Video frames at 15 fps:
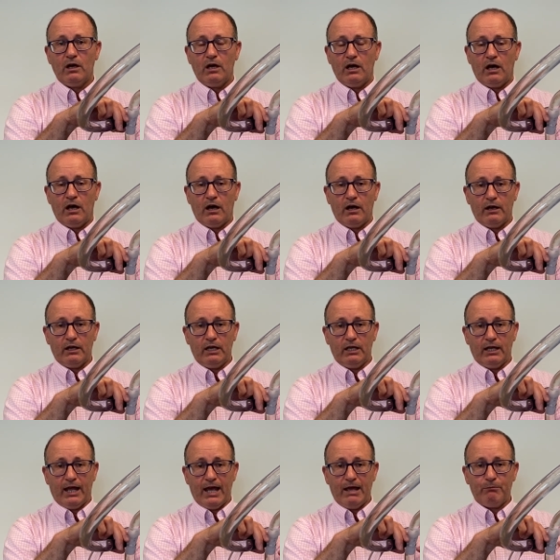uh, in
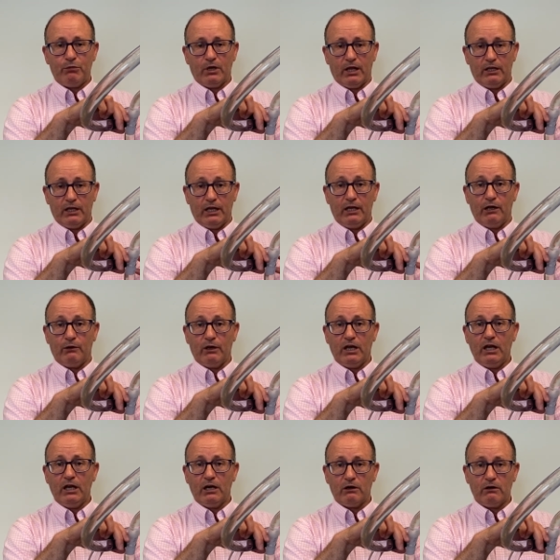the ampulla, in the inner
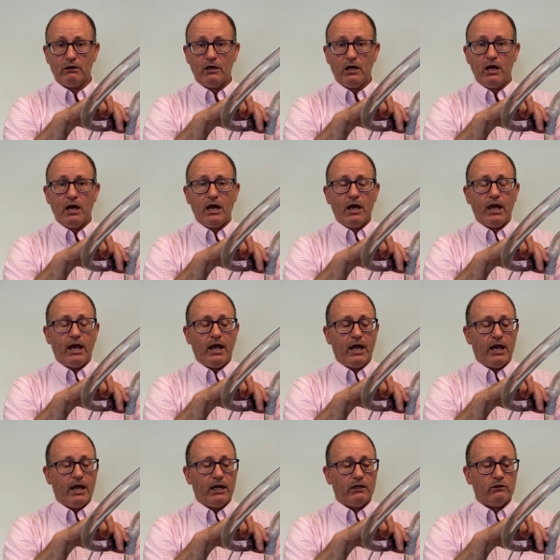ear,
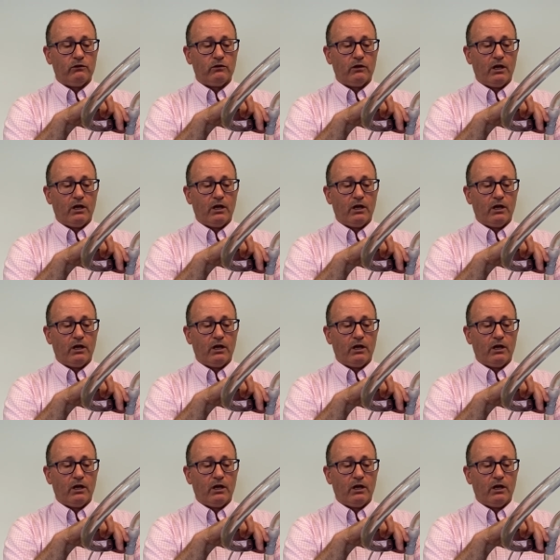and